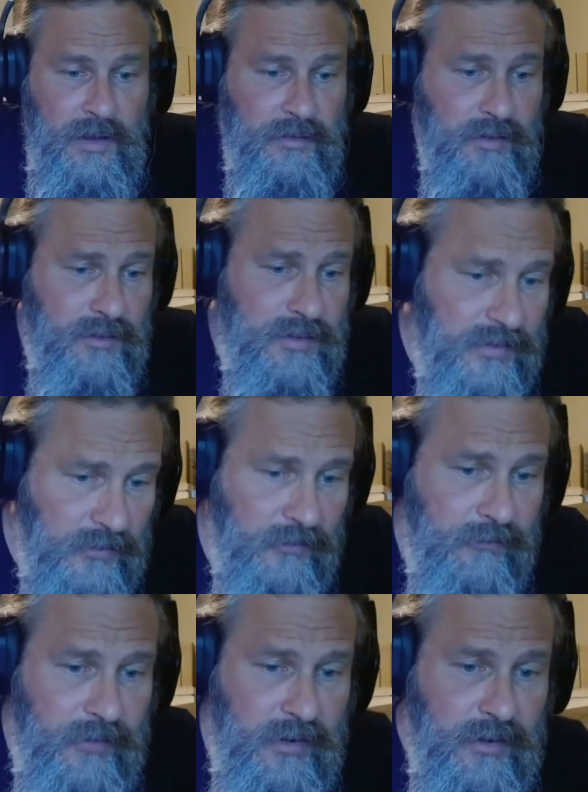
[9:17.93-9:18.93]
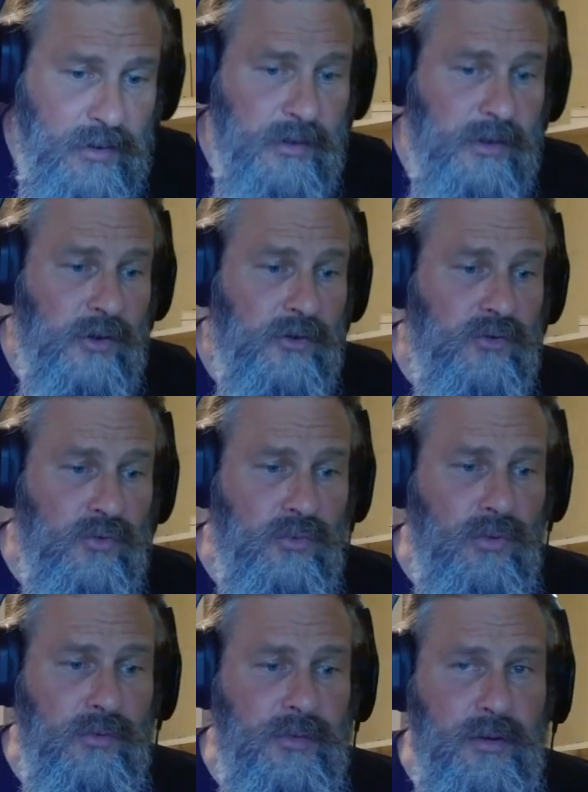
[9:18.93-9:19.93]
Until this is figured out and
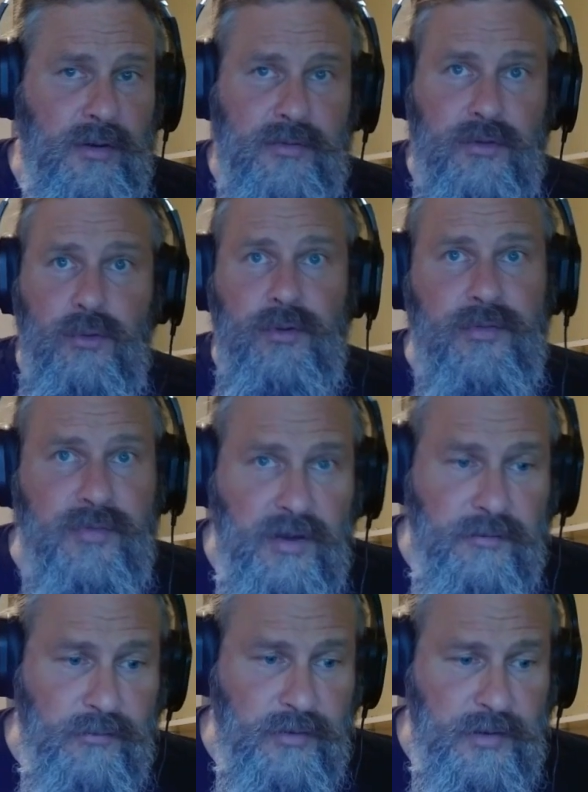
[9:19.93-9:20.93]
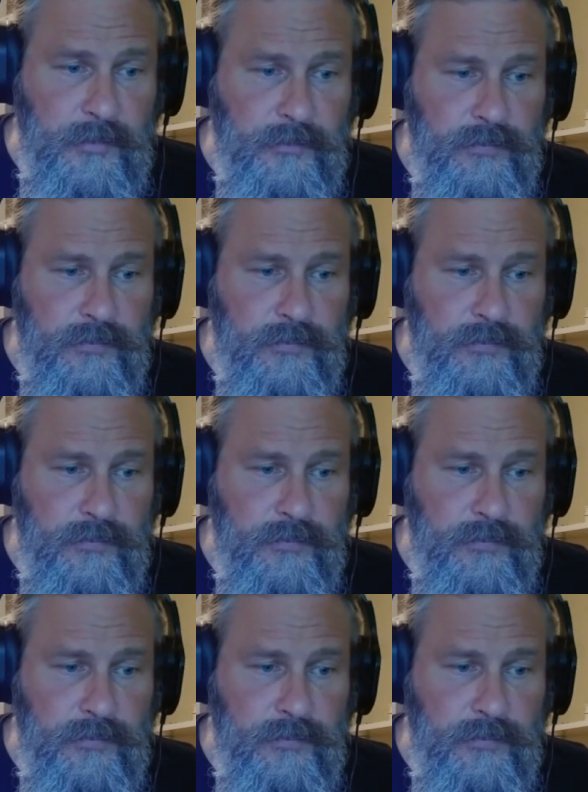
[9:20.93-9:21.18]
controlled, there is no discovery.